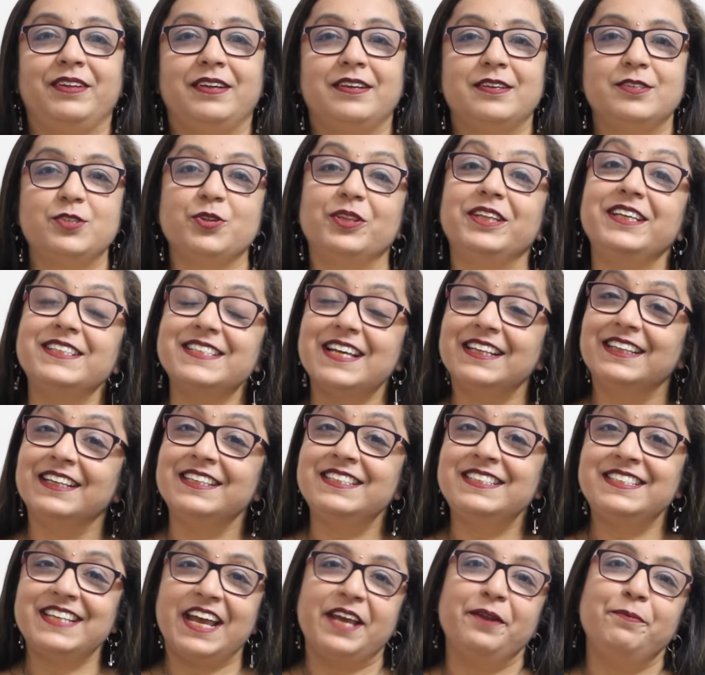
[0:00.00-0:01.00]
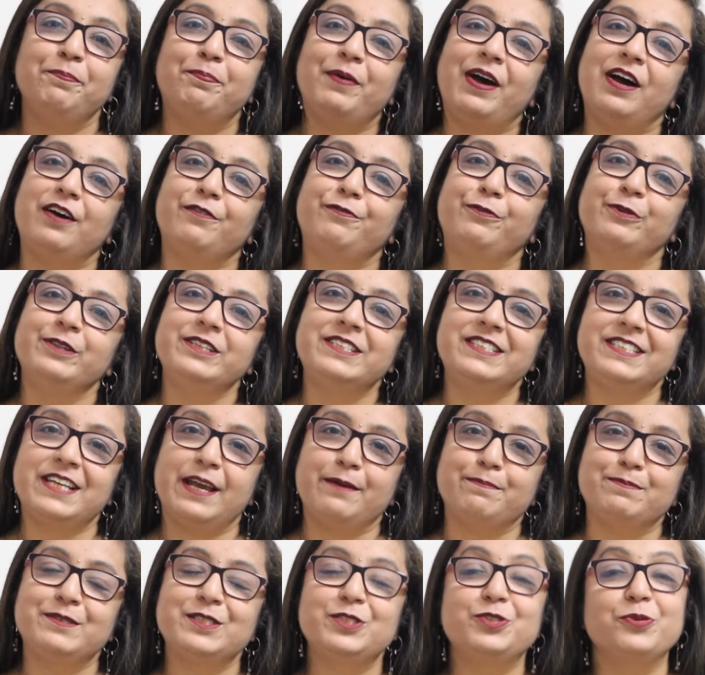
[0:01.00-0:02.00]
So these are the 10 powerful
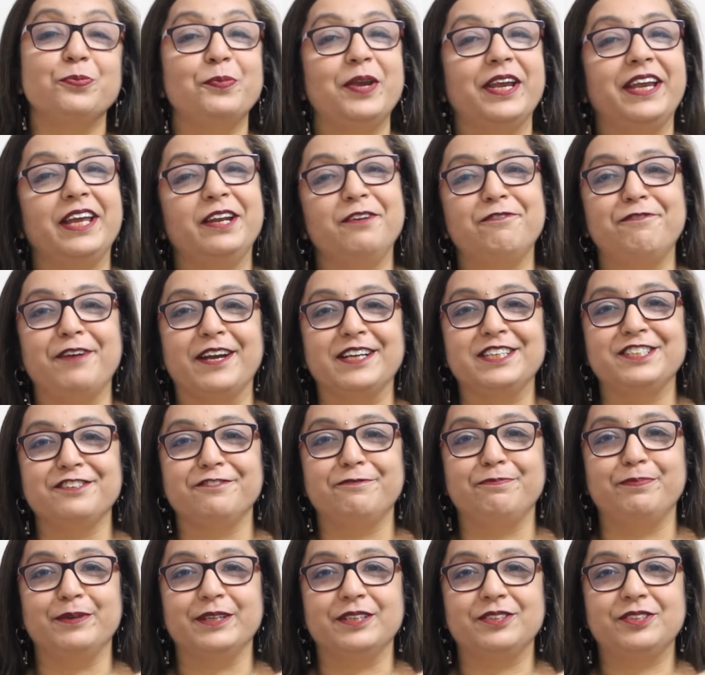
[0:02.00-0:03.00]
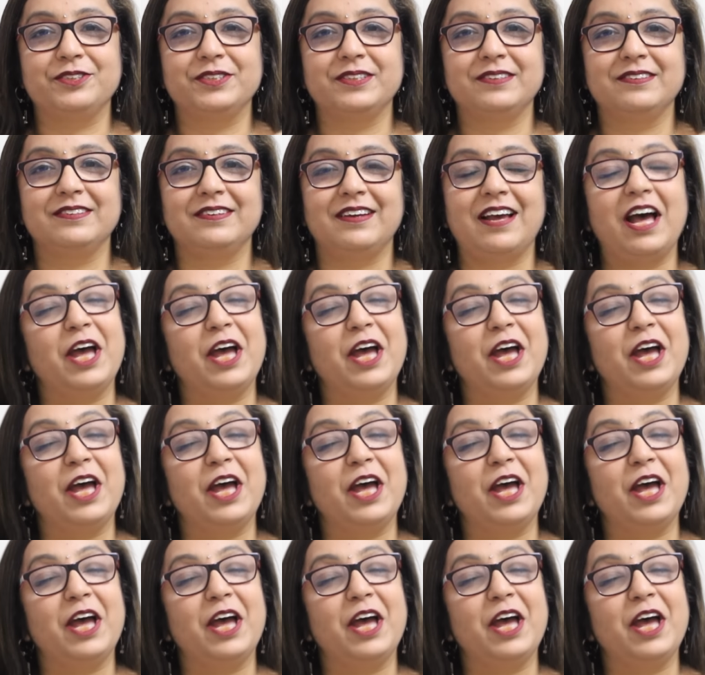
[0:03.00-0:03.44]
steps to make an effective pitch.